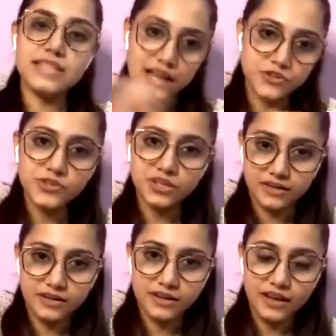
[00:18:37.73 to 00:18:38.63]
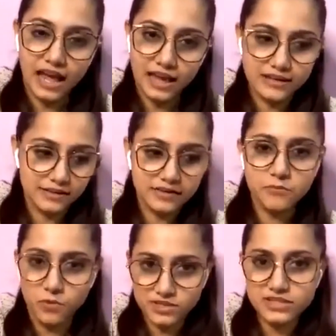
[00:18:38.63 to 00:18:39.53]
Saturn added
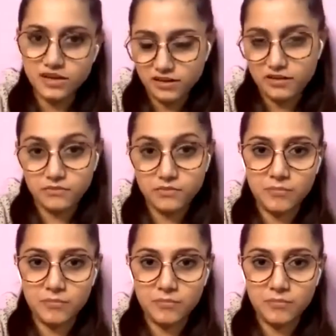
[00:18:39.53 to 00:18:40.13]
was uh,